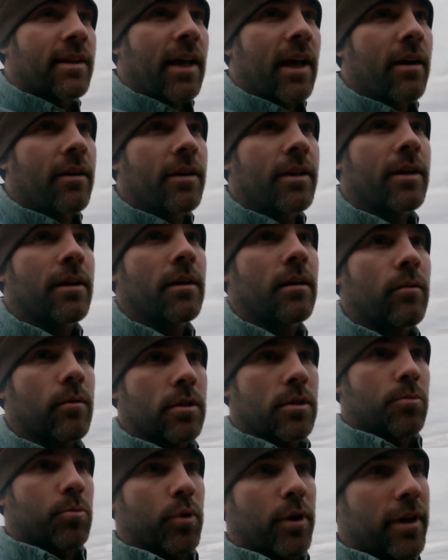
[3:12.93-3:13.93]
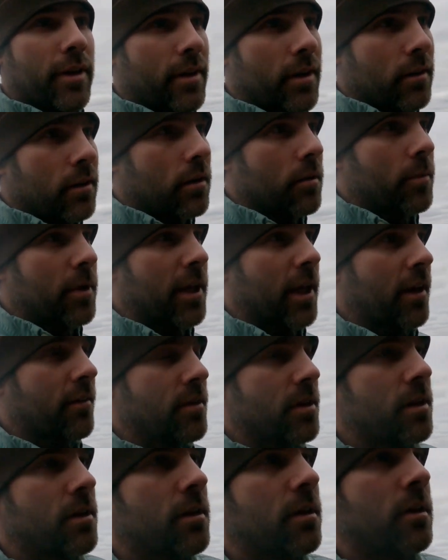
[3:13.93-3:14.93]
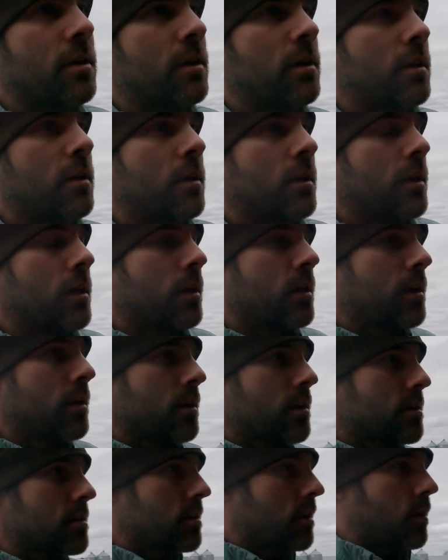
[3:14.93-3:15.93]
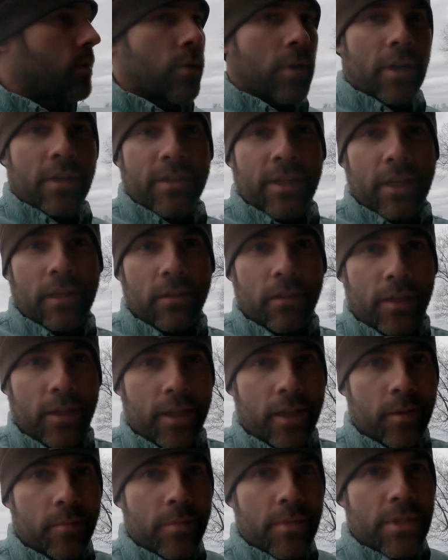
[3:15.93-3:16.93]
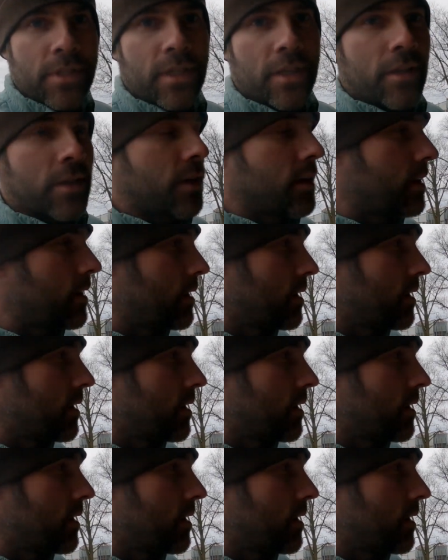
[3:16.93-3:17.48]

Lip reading: down here was breathing a little bit heavy. So we're gonna take a look at him and see